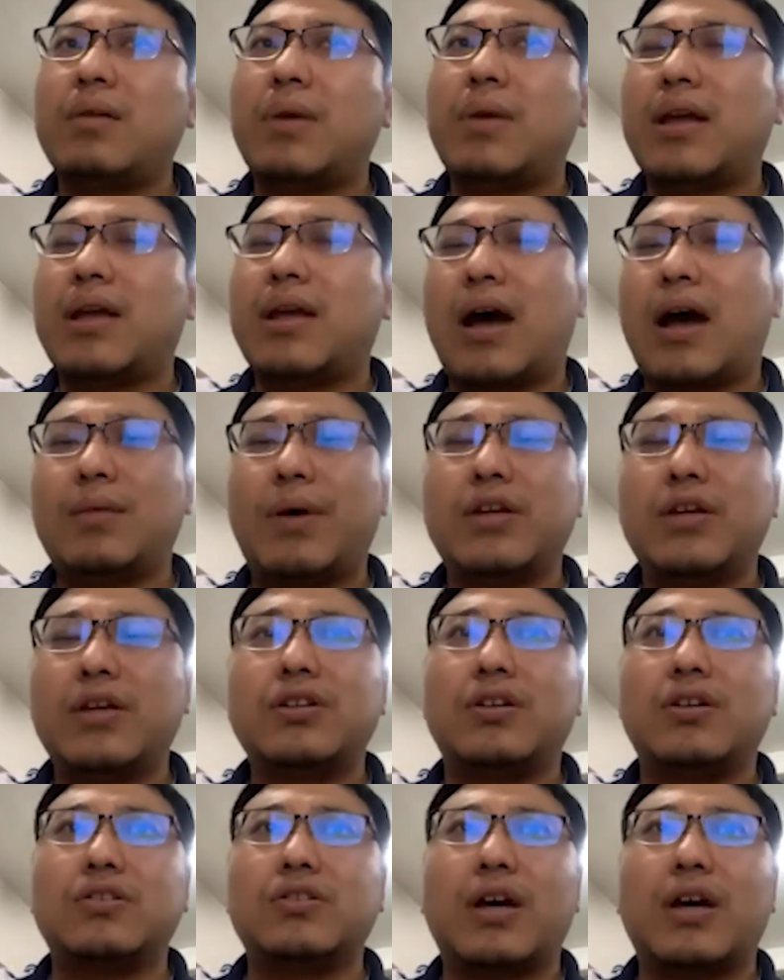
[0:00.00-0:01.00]
other
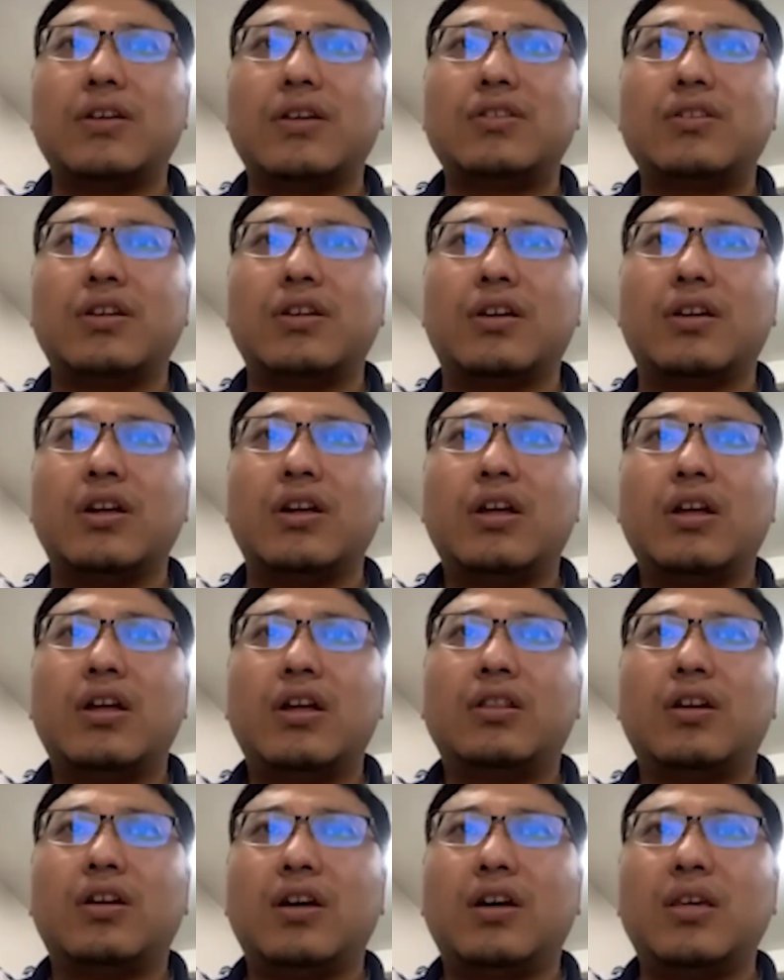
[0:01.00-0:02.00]
patients, I think
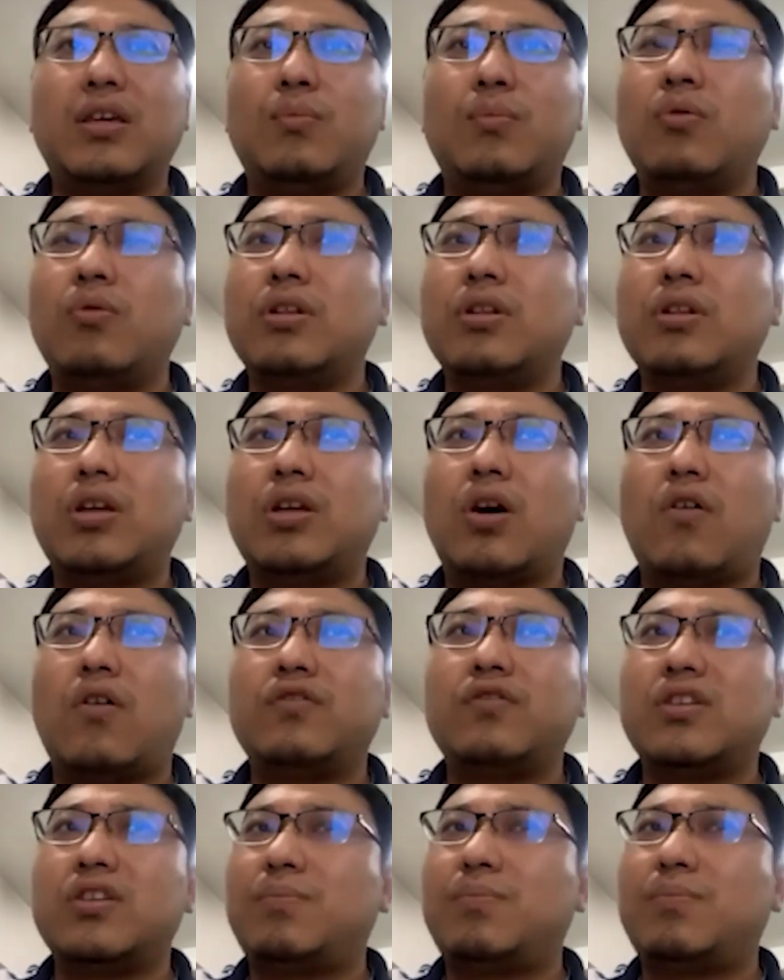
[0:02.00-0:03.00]
the immunity of
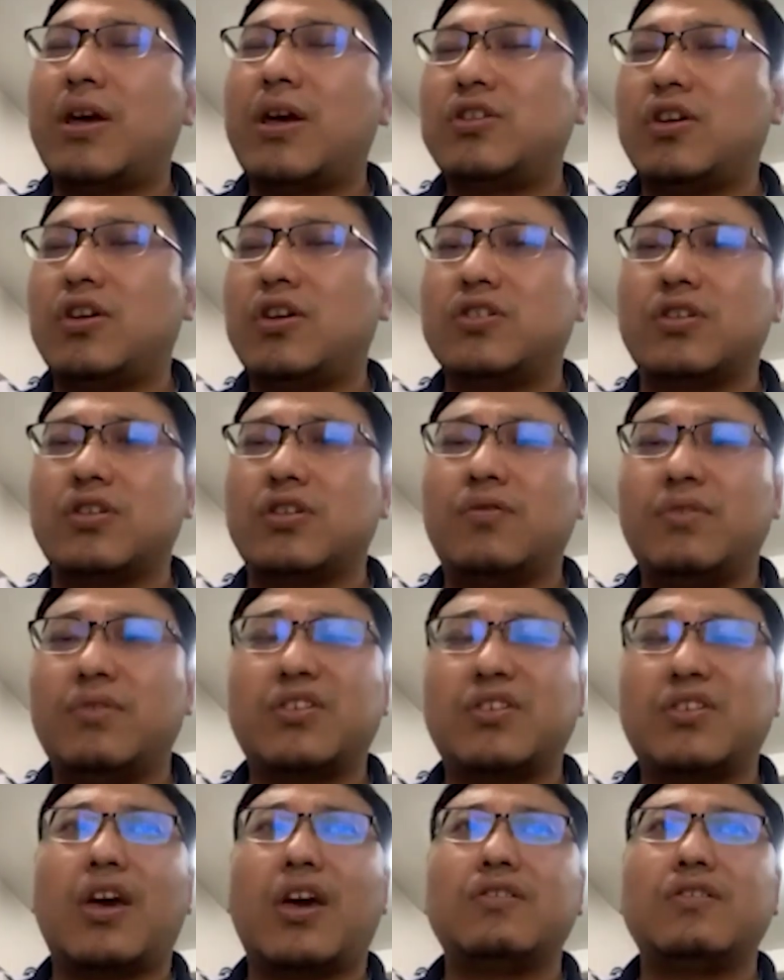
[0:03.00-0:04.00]
these patients with
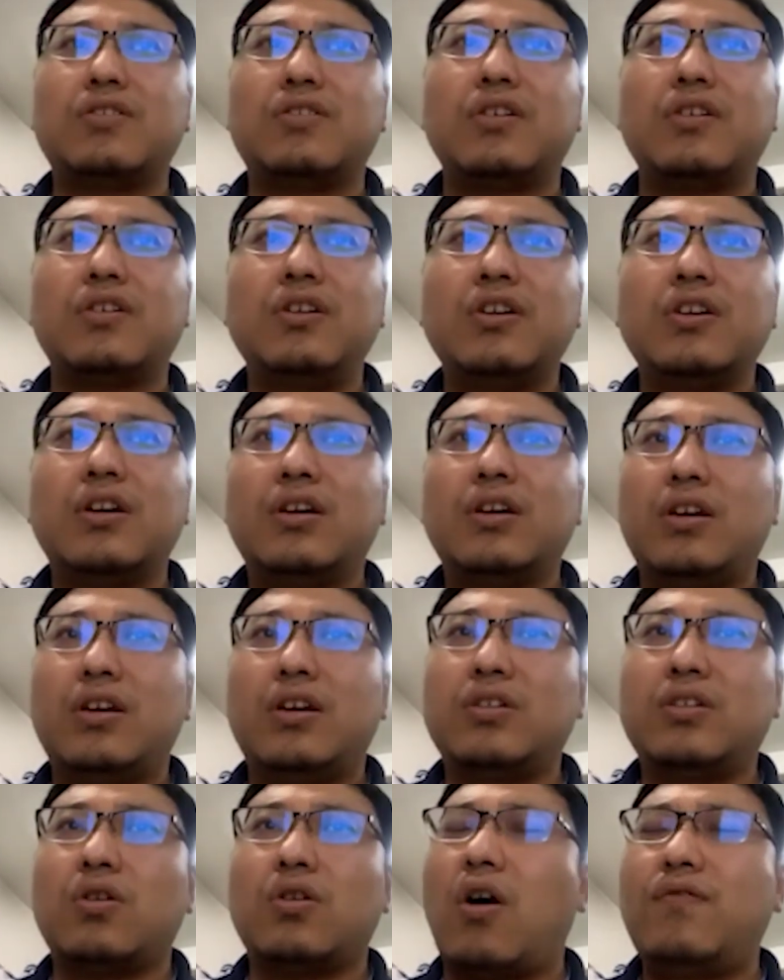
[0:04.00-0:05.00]
cancer is
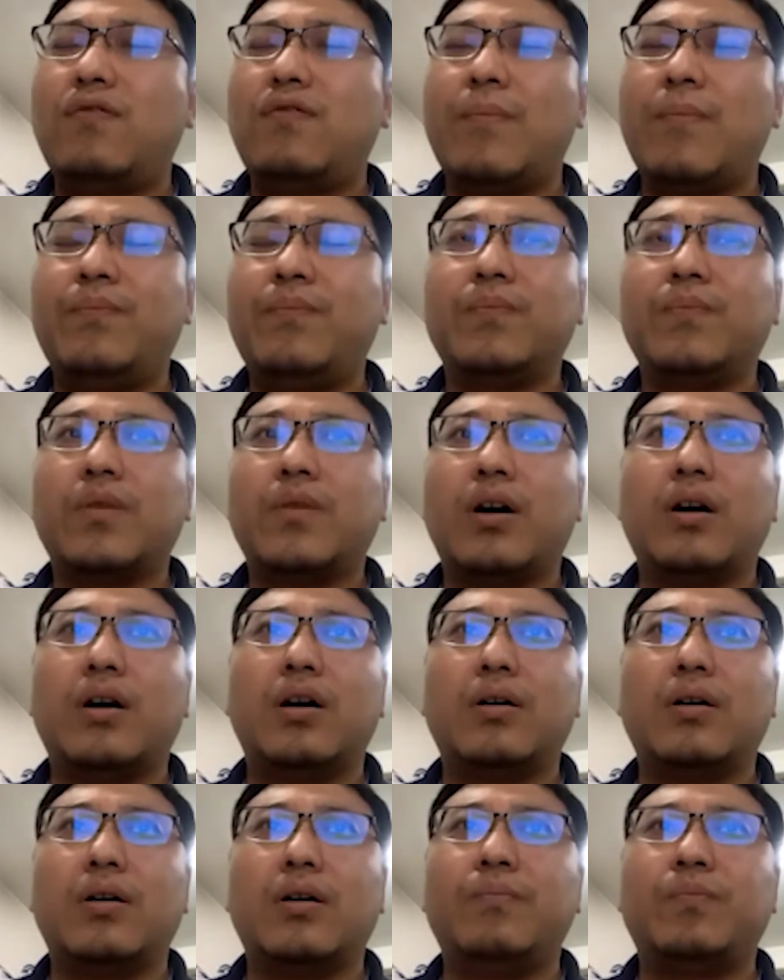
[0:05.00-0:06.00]
often
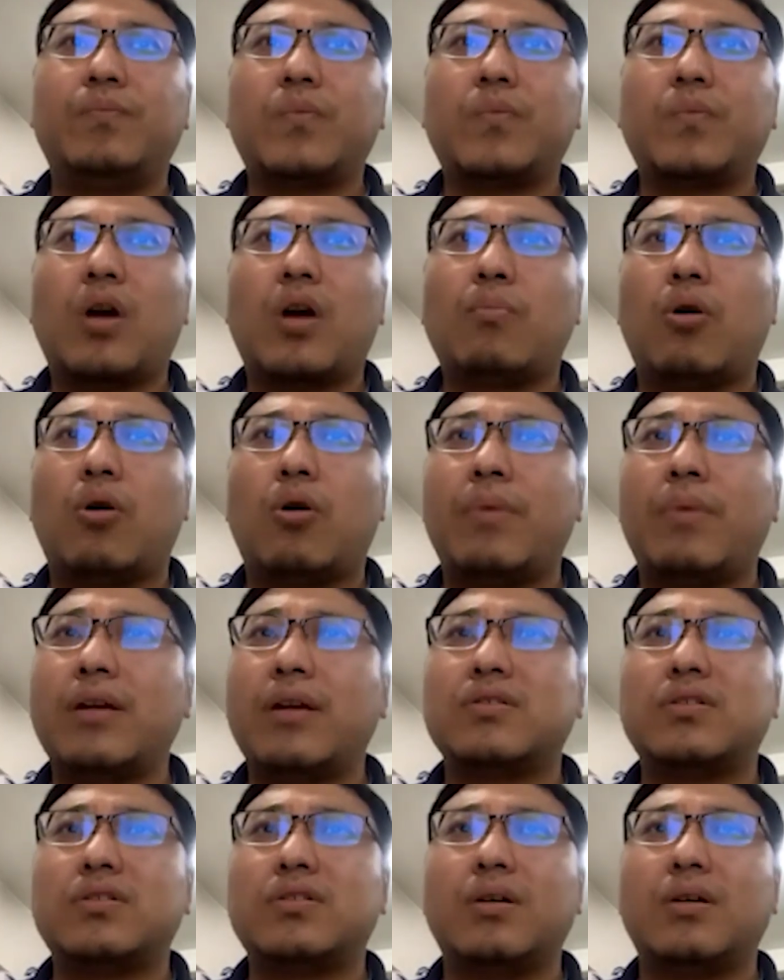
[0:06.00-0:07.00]
compromised,
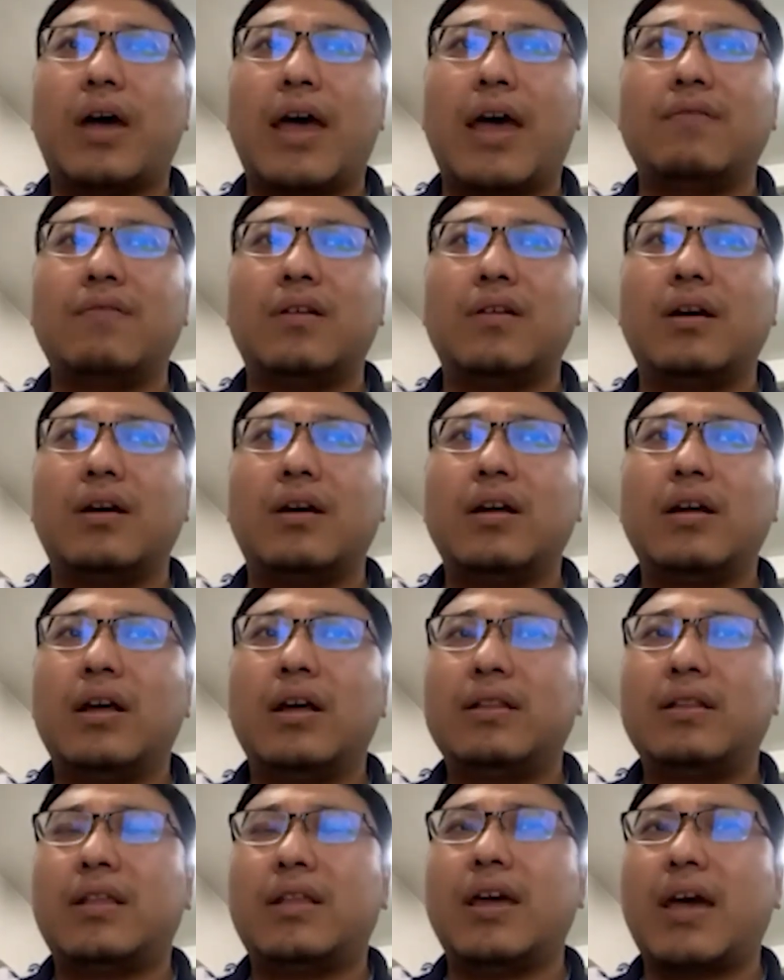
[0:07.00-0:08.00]
and they
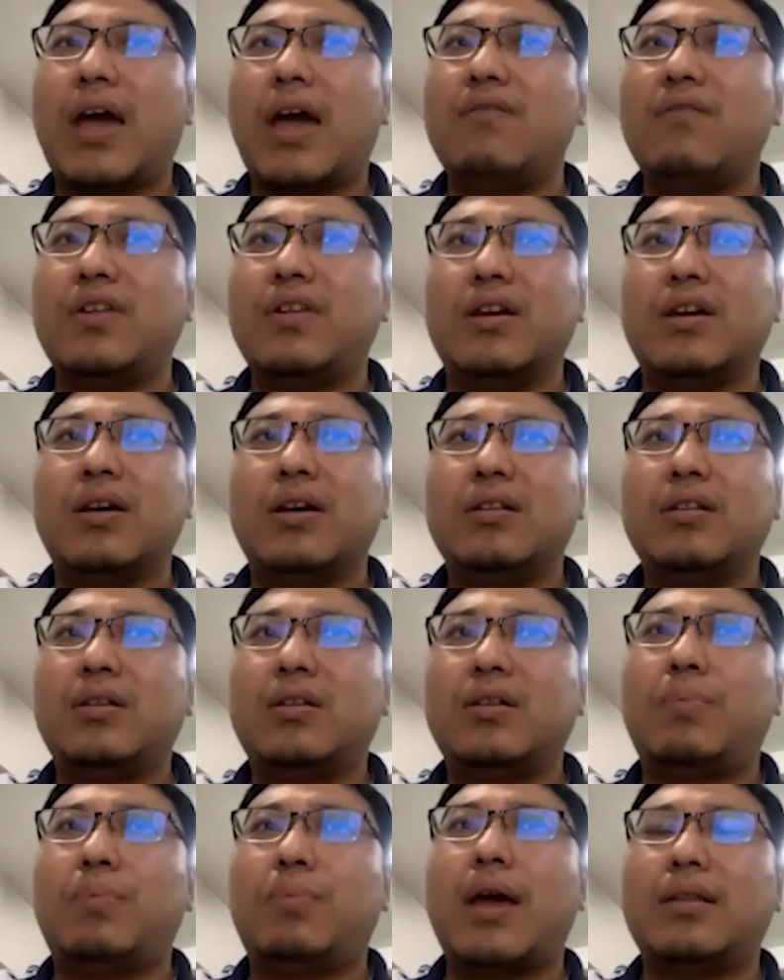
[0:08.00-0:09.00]
heavily depend
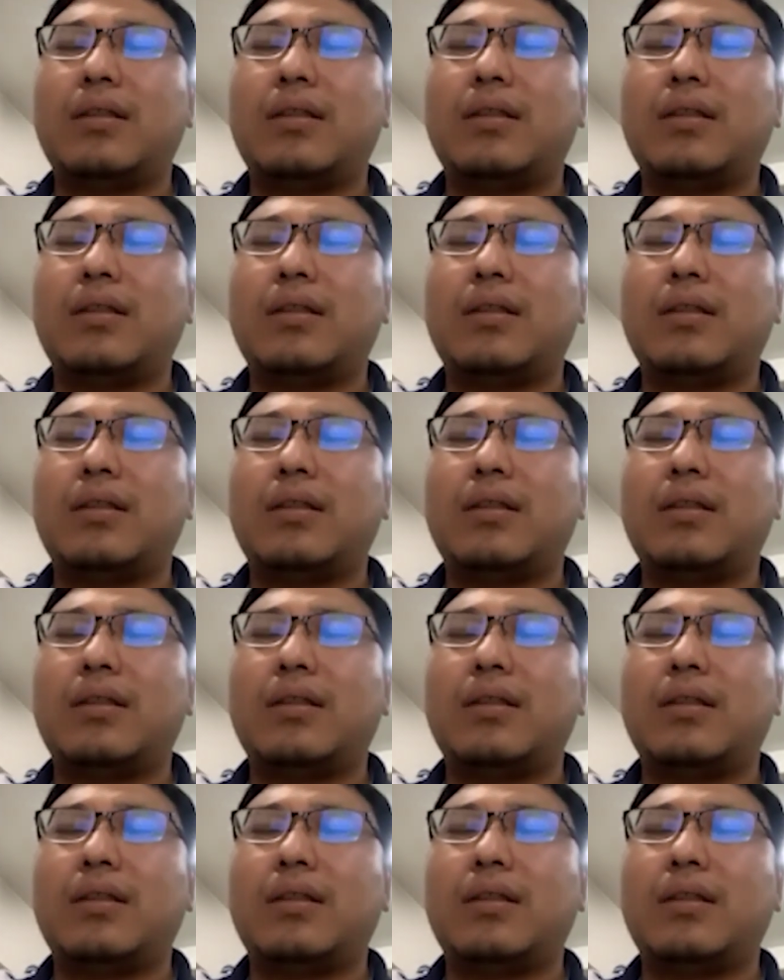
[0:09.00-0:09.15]
on the